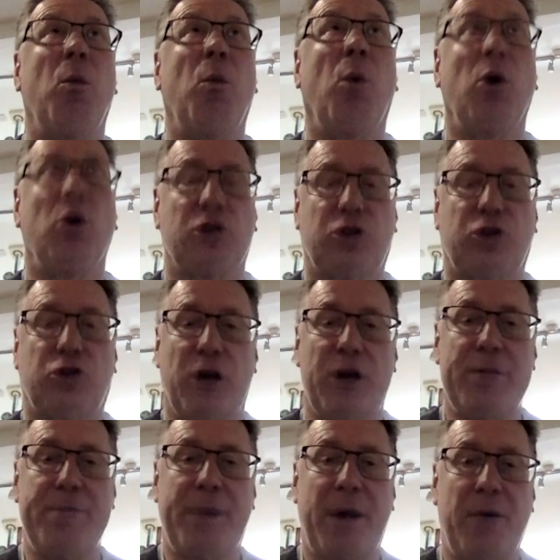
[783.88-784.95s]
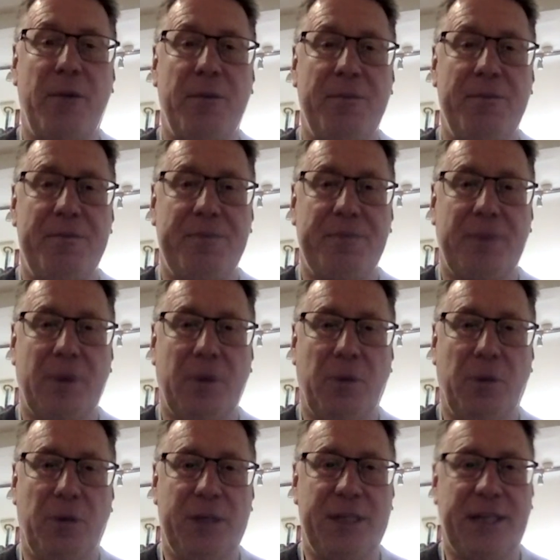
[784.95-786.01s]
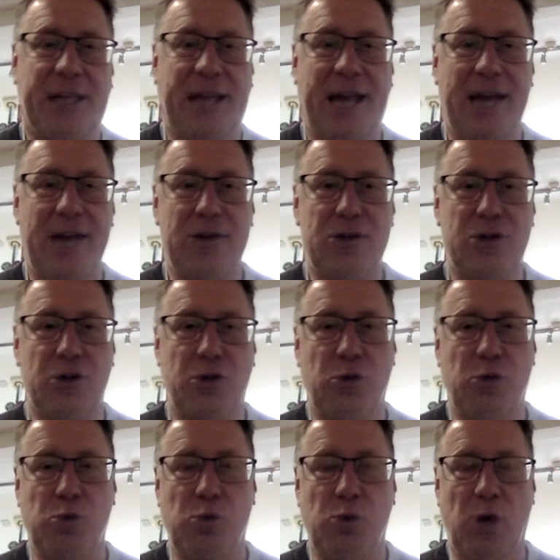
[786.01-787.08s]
was Greenbelt, which the council